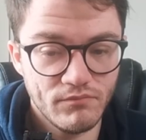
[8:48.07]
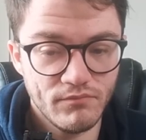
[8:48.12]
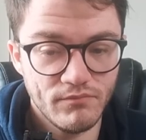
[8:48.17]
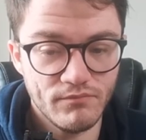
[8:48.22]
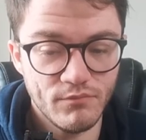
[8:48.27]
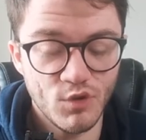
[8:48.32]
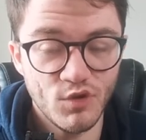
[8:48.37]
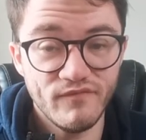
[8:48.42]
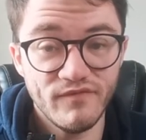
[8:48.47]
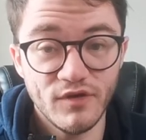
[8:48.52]

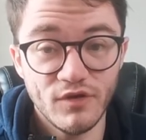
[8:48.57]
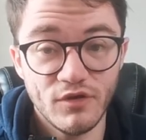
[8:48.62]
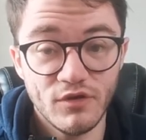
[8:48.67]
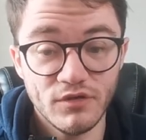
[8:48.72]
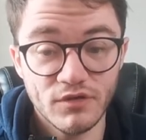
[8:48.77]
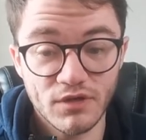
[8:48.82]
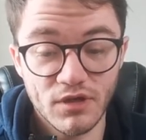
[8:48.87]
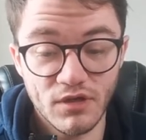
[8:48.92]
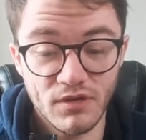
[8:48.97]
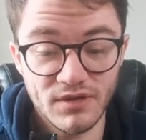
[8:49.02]
Moving
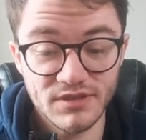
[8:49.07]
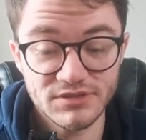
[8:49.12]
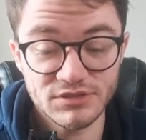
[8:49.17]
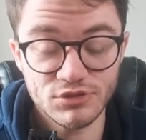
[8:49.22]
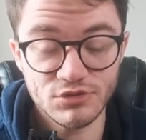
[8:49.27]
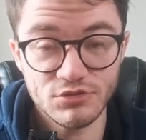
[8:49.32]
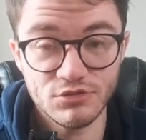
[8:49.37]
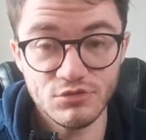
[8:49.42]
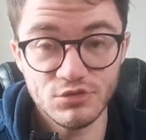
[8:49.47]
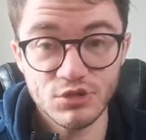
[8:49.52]
on, guys,
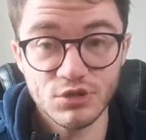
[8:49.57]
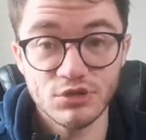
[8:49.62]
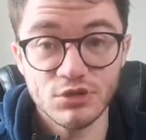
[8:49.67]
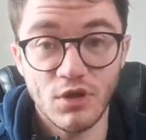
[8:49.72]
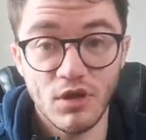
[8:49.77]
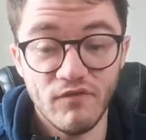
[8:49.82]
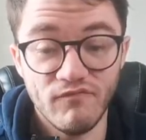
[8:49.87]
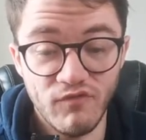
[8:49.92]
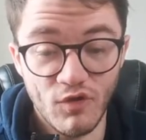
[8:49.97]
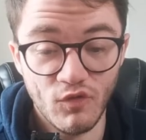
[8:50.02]
to
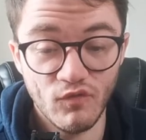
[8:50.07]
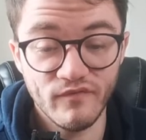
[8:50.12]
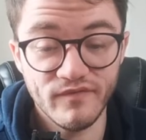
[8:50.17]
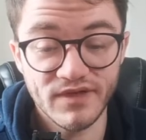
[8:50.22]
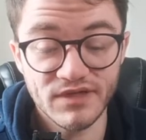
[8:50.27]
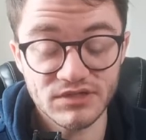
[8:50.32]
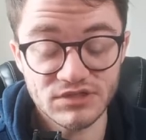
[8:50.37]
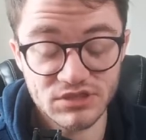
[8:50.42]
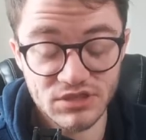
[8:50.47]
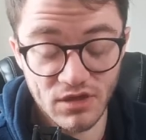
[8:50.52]

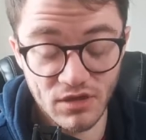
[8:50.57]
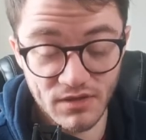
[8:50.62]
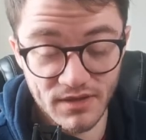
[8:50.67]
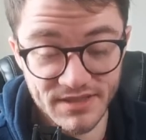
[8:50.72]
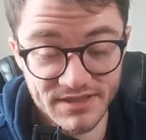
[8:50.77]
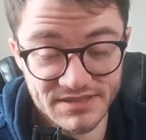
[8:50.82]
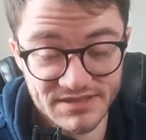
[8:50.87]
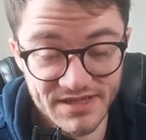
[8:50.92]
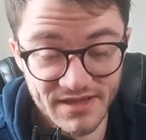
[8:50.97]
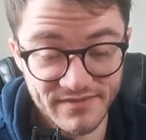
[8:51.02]
Evolving
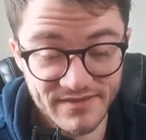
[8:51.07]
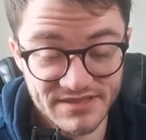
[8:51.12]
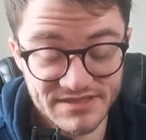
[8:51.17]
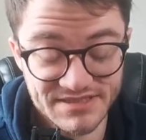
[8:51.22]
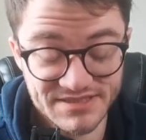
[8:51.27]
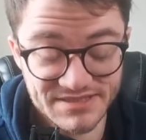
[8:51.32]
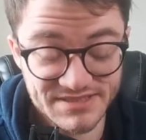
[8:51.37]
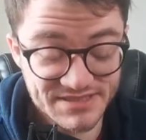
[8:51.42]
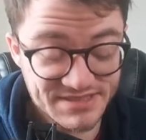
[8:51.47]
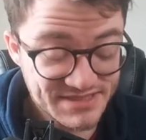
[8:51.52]
Skies. Now, this
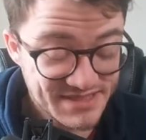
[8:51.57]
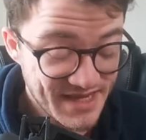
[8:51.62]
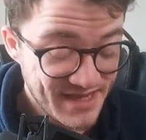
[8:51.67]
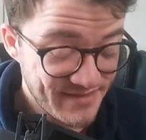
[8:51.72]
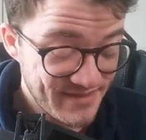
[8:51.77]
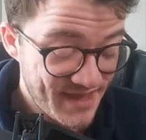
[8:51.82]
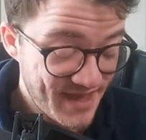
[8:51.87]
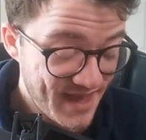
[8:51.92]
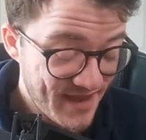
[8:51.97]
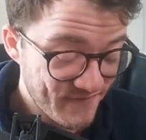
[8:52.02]
is the set
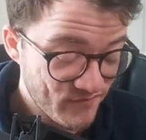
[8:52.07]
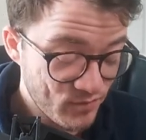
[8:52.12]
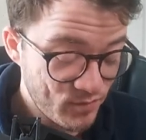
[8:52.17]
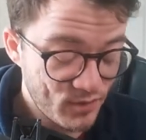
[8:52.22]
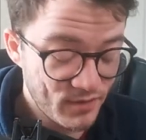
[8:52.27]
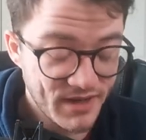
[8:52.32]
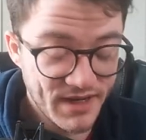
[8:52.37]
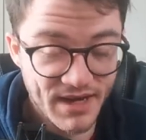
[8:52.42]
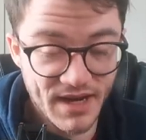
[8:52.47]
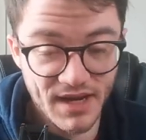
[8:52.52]
that
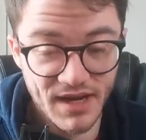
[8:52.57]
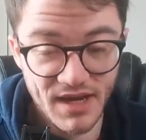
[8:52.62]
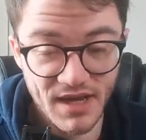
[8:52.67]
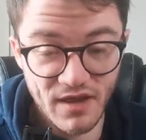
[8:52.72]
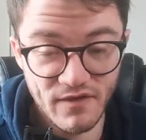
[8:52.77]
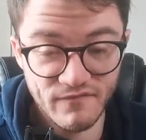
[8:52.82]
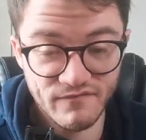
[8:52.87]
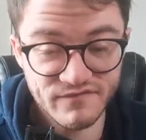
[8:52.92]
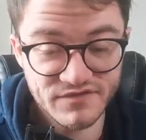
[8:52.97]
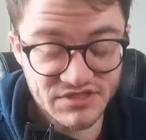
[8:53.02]
everybody
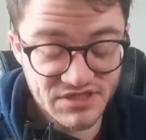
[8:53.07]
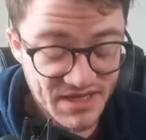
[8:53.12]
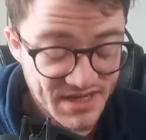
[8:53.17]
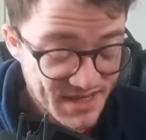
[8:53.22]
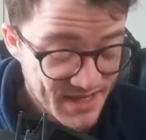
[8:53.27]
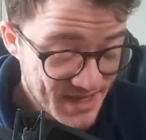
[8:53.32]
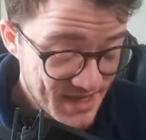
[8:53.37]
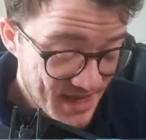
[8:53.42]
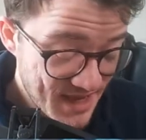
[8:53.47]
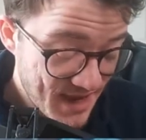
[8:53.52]
loves,
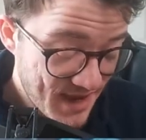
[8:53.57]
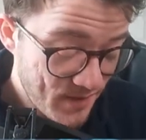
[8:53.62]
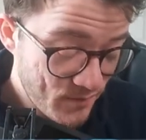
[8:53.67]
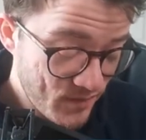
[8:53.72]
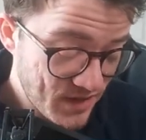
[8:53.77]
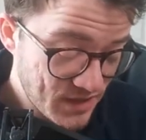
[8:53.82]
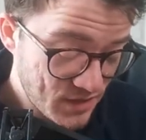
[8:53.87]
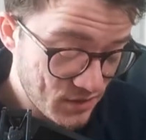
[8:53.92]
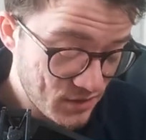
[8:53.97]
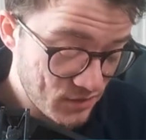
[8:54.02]
and
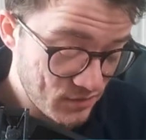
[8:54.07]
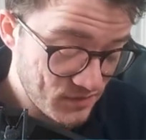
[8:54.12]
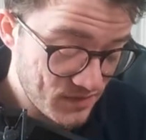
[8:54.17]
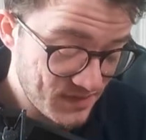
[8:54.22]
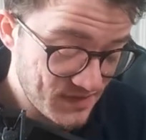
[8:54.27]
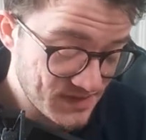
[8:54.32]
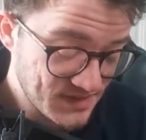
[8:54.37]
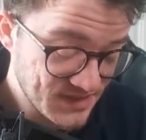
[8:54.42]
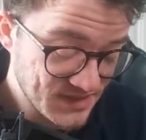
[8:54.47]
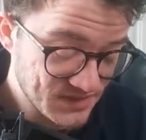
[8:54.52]
we know that
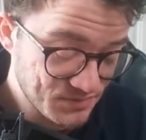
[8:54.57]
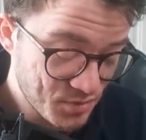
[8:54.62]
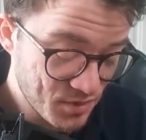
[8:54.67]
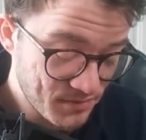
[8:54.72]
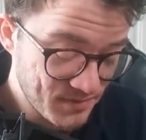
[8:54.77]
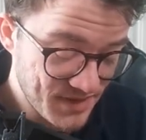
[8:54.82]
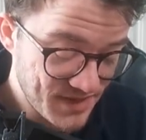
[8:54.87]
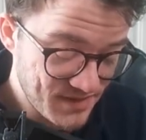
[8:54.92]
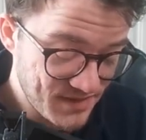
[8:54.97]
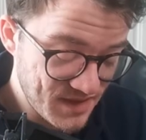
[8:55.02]
this is
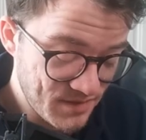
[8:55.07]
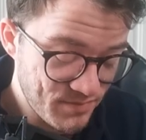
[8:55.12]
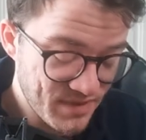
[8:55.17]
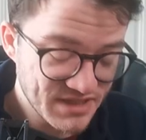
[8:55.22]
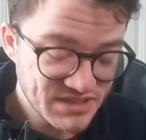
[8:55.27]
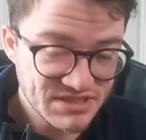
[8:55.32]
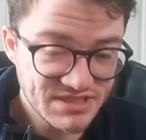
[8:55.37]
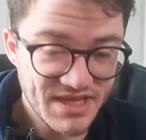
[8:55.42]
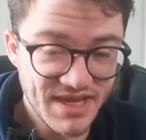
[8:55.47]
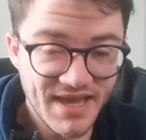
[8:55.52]
probably the
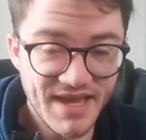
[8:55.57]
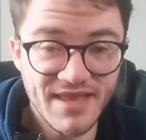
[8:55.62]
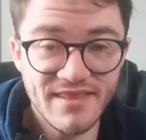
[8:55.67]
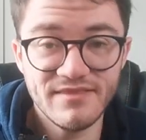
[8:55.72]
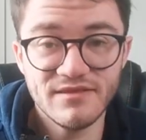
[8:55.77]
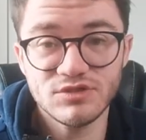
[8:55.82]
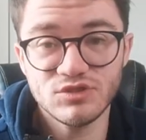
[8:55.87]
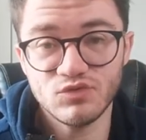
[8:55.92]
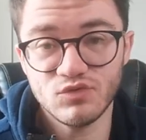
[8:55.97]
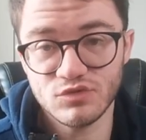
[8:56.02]
best set in
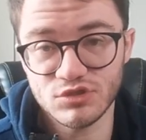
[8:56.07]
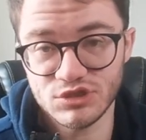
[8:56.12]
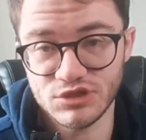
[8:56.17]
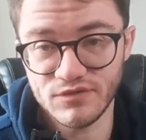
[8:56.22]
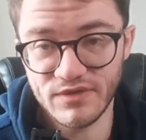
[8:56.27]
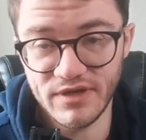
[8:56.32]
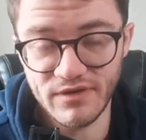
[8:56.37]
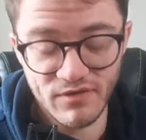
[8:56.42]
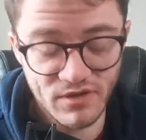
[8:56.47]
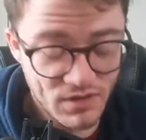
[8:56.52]
the Sword and
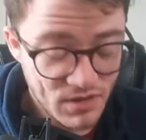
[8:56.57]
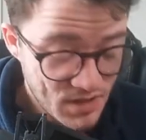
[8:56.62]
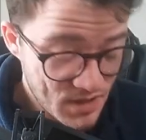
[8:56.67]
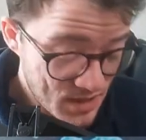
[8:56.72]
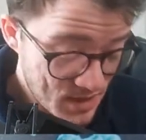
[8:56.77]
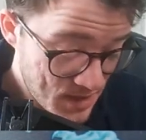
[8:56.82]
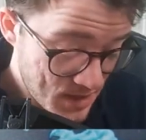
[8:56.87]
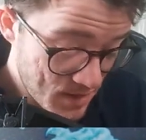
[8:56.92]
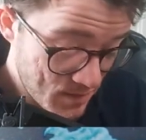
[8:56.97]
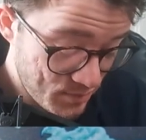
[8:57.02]
Shield era,
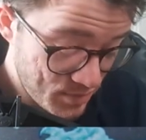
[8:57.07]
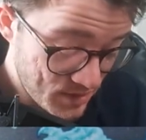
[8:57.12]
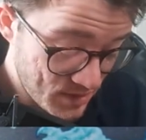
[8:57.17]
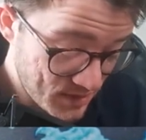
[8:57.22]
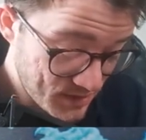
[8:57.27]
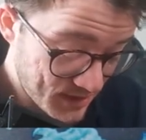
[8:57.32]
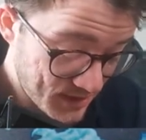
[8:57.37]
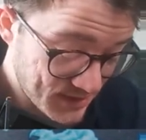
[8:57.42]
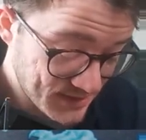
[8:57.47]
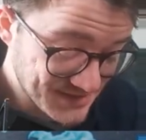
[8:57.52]
but
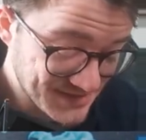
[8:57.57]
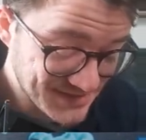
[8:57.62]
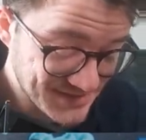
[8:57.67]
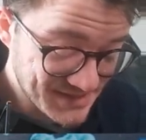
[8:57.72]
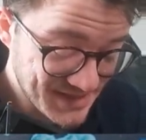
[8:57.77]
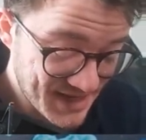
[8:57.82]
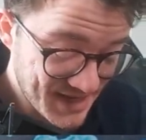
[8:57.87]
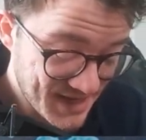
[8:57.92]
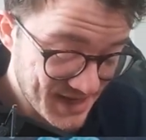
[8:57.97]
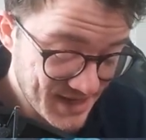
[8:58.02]

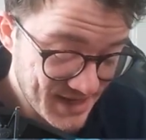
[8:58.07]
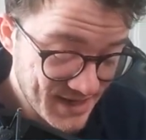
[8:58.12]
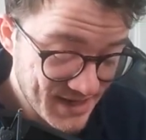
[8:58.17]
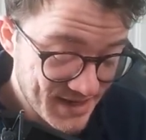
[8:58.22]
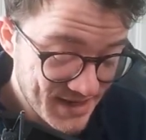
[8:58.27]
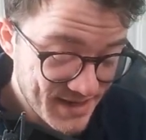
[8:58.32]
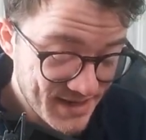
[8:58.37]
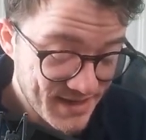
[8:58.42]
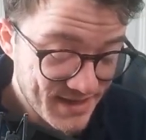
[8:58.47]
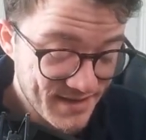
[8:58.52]
today,
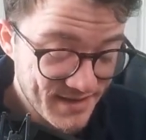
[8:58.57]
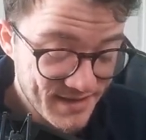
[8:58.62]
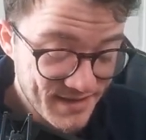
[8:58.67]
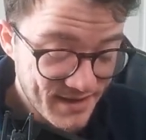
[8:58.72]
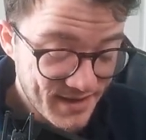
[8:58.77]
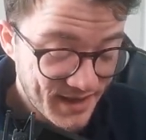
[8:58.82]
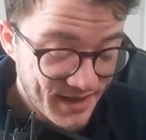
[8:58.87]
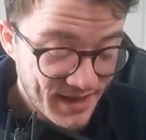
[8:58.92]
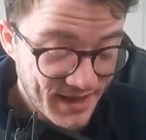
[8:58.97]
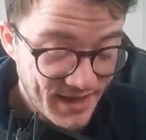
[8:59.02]

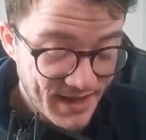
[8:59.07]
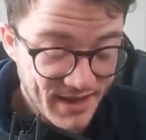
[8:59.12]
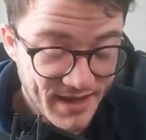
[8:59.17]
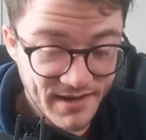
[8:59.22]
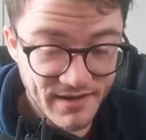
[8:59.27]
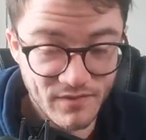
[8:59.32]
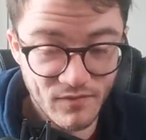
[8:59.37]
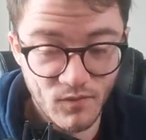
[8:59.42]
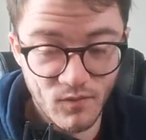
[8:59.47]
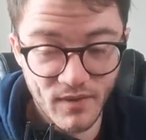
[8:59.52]

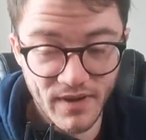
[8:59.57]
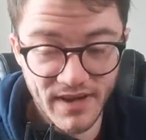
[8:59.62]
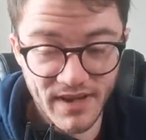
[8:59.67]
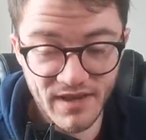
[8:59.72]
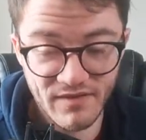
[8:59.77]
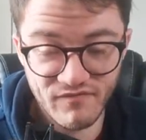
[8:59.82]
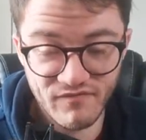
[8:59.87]
can we